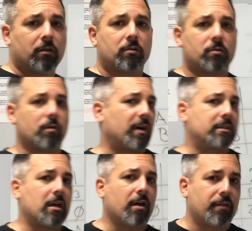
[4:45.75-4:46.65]
So if I
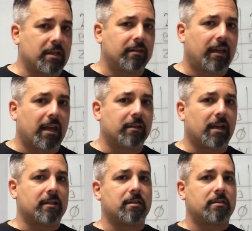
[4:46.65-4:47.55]
say authenticate, and the
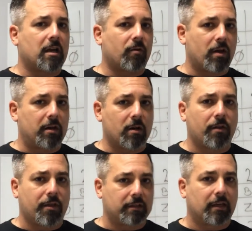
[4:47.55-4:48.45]
guy says, "Yeah, ready to
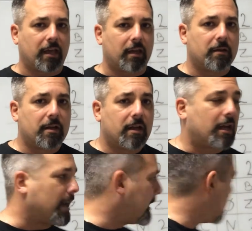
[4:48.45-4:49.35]
authenticate,"
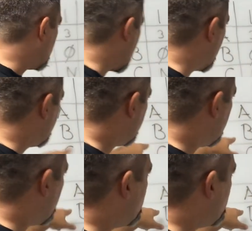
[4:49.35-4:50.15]
and I yell out